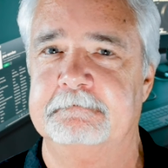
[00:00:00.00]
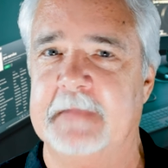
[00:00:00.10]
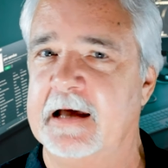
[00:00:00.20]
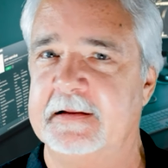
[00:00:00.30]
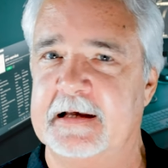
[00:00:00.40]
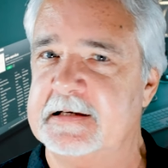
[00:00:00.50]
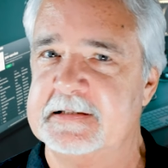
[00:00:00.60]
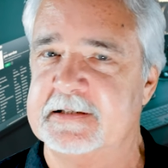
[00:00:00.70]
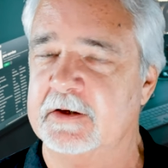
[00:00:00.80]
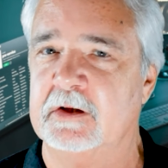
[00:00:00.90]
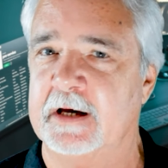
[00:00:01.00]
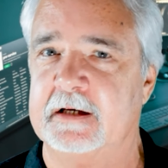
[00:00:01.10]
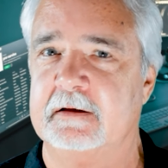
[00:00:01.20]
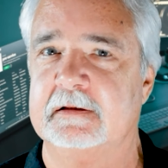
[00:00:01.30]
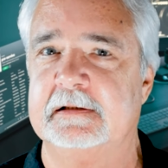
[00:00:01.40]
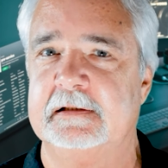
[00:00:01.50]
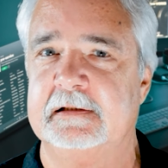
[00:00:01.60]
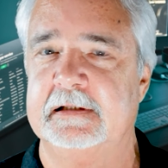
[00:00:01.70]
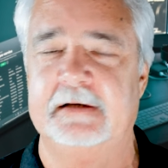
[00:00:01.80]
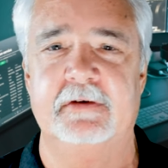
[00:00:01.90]
And they still like her,
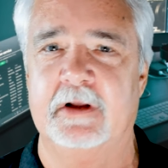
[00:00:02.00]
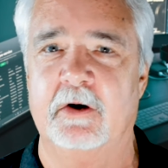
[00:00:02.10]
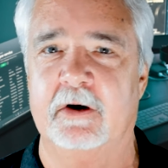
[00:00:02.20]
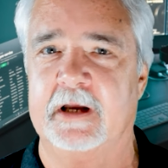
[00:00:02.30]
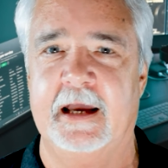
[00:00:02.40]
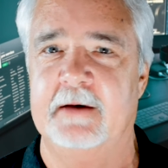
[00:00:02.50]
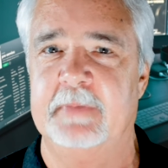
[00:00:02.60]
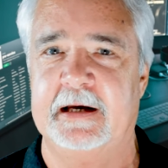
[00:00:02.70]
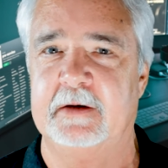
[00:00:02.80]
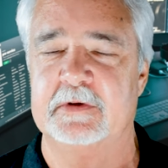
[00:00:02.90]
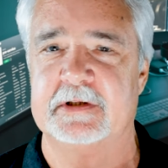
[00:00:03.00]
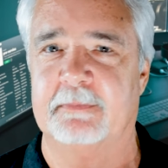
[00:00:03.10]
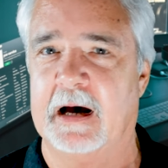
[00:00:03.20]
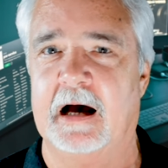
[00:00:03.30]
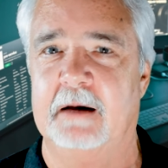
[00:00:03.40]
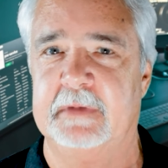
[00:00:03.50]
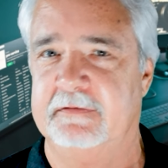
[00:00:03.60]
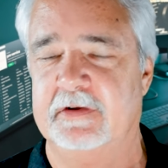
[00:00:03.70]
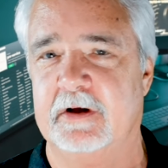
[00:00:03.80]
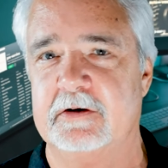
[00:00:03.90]
even though her campaign was a bomb,
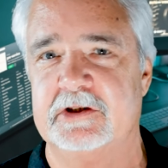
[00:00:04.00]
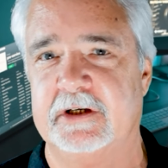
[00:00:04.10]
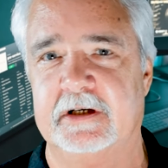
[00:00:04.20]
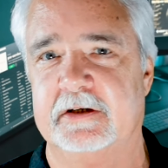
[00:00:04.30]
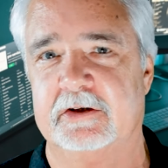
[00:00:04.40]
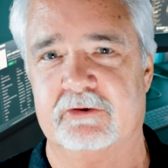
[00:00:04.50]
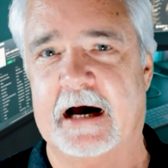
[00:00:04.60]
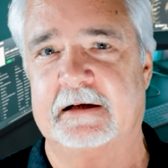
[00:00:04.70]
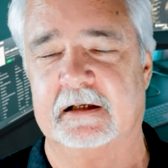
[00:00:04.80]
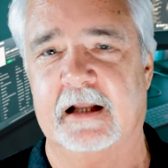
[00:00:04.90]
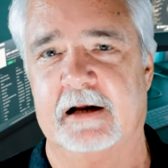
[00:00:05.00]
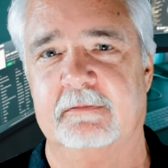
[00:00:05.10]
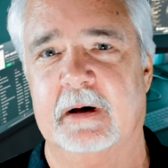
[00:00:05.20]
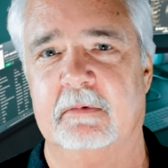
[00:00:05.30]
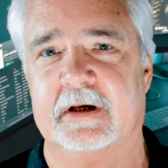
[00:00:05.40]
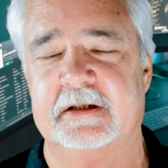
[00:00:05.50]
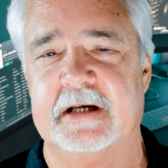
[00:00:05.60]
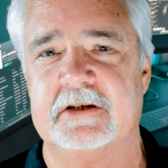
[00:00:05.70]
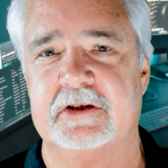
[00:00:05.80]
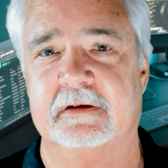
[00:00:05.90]
even though she didn't attract a lot of public
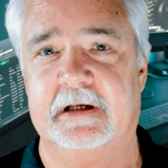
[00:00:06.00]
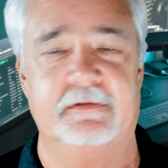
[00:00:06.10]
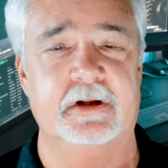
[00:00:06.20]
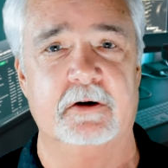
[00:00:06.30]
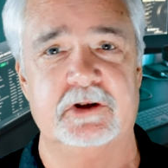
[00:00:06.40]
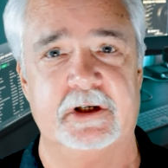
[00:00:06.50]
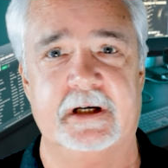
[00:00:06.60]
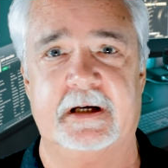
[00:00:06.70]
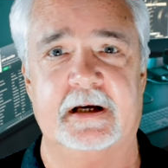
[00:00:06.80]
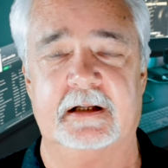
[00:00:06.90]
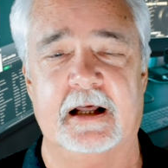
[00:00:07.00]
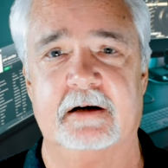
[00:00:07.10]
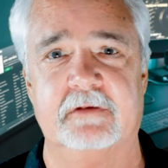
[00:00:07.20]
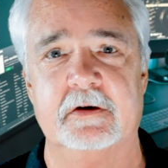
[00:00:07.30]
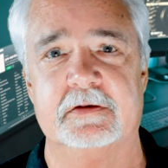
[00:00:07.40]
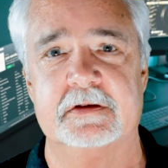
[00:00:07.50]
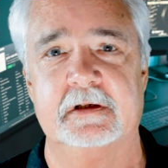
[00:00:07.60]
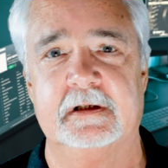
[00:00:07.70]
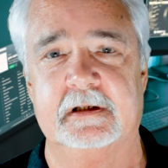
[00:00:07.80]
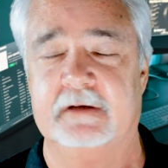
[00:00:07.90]
attention, even though she didn't get a lot of votes,
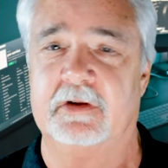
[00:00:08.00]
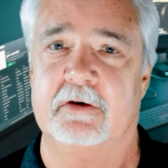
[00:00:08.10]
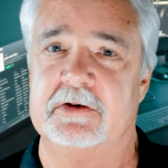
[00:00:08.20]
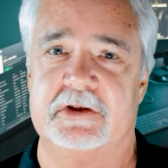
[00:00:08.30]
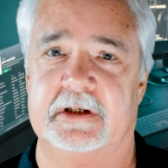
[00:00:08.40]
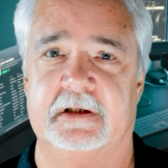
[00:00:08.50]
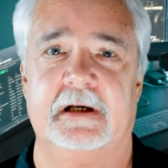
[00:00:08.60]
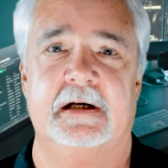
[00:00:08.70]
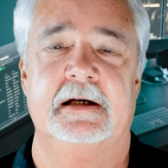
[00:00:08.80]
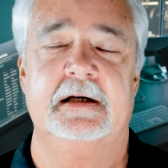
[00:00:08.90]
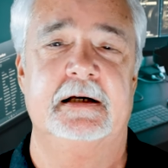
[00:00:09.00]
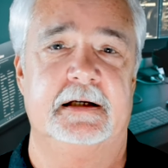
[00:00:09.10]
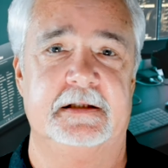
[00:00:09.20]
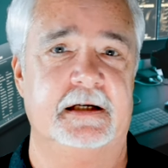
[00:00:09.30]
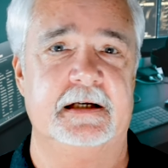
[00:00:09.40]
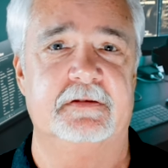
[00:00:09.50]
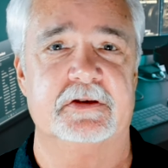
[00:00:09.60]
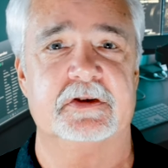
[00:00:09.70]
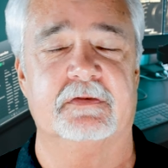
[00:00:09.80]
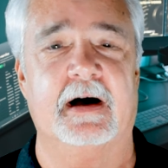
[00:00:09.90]
even though she didn't even
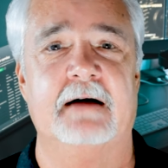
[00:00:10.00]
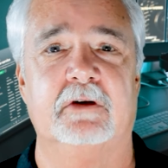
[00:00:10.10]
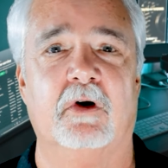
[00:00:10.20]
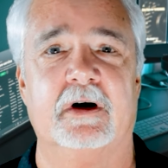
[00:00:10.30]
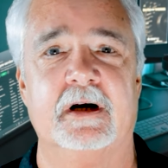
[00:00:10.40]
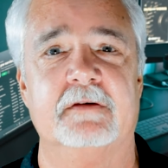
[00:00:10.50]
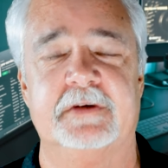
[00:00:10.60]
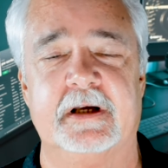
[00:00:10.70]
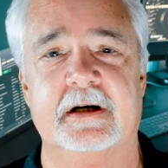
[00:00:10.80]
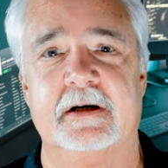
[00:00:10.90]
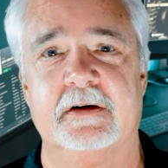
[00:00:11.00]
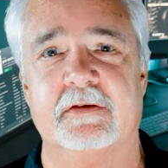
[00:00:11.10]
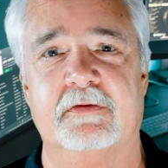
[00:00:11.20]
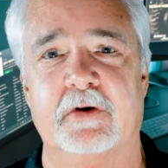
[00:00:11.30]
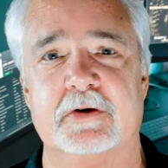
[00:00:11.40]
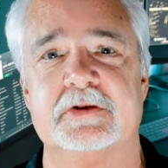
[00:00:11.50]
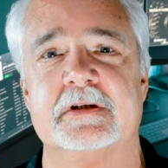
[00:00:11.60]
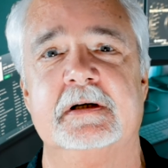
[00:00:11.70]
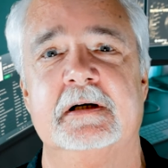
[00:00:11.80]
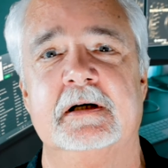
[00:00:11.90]
survive long enough to get into the first
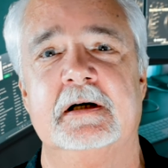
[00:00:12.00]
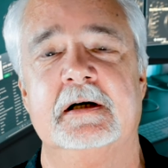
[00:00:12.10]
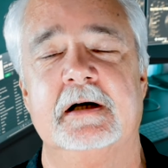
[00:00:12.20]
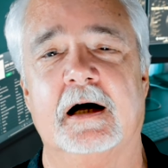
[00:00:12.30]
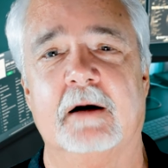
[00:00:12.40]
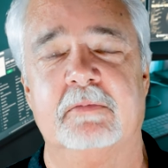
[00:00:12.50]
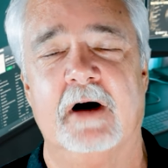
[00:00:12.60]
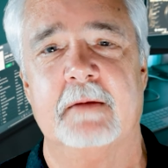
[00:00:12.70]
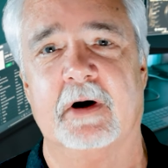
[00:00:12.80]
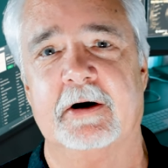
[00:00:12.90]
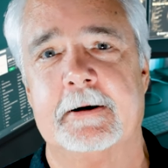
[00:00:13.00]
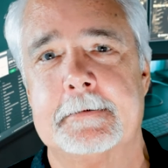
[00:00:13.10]
primary.